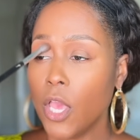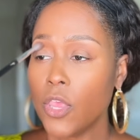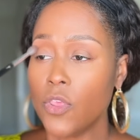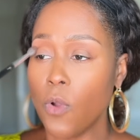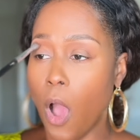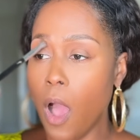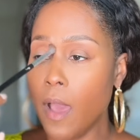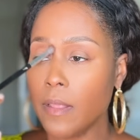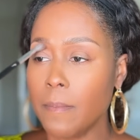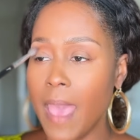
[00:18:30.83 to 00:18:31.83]
you
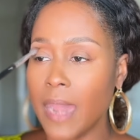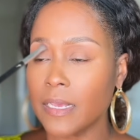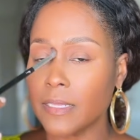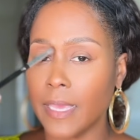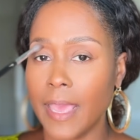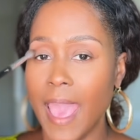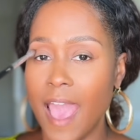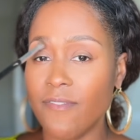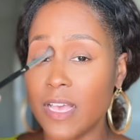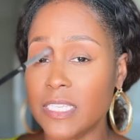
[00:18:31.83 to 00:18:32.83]
automatically
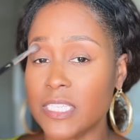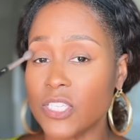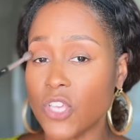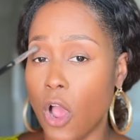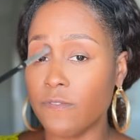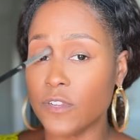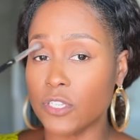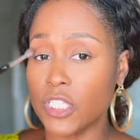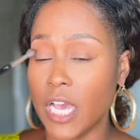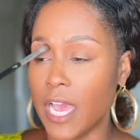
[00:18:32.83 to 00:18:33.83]
have a softer
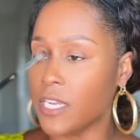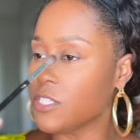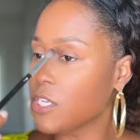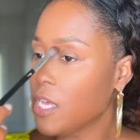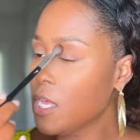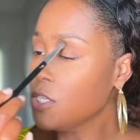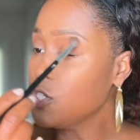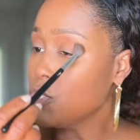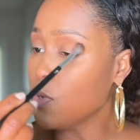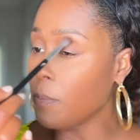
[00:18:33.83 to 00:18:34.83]
touch
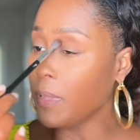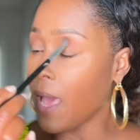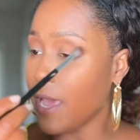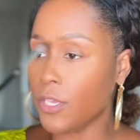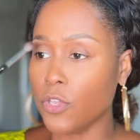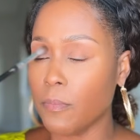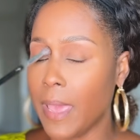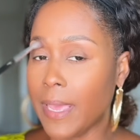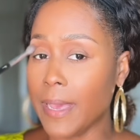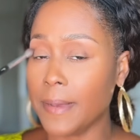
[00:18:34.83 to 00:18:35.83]
to applying your
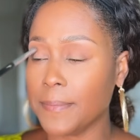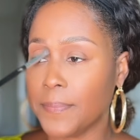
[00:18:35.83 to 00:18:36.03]
makeup.